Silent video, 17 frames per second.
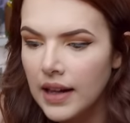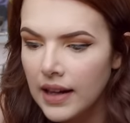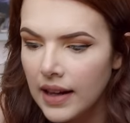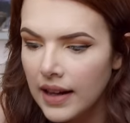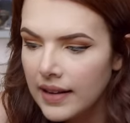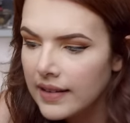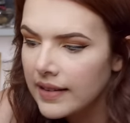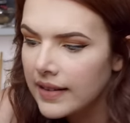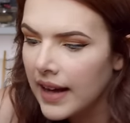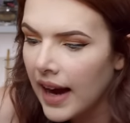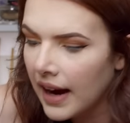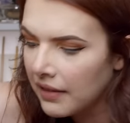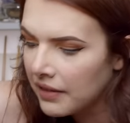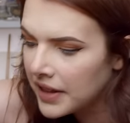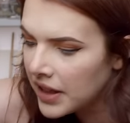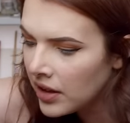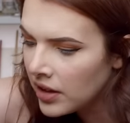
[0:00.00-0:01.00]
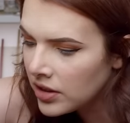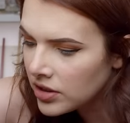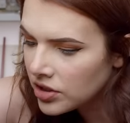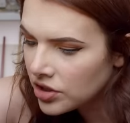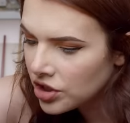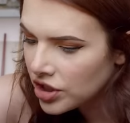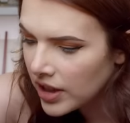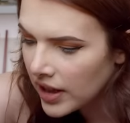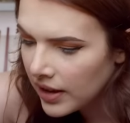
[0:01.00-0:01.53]
let's carry on,
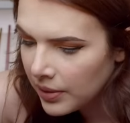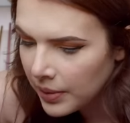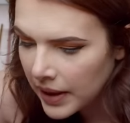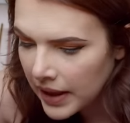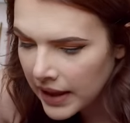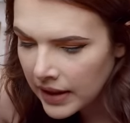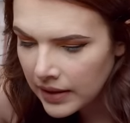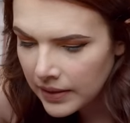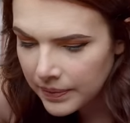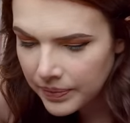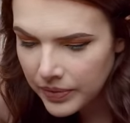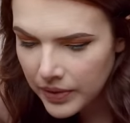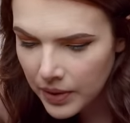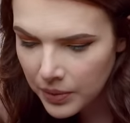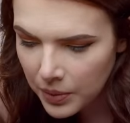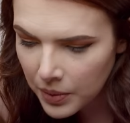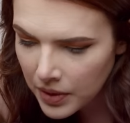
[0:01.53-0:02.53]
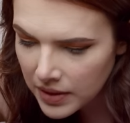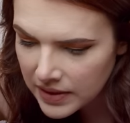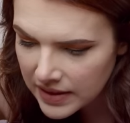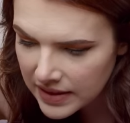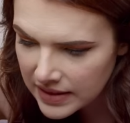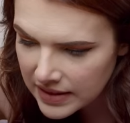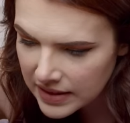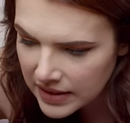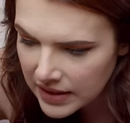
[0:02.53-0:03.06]
shall we? What
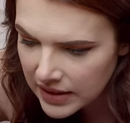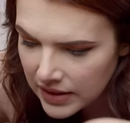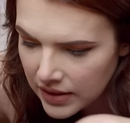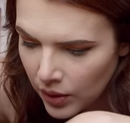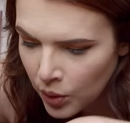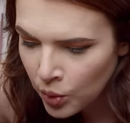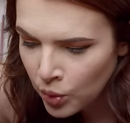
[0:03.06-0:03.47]
is in?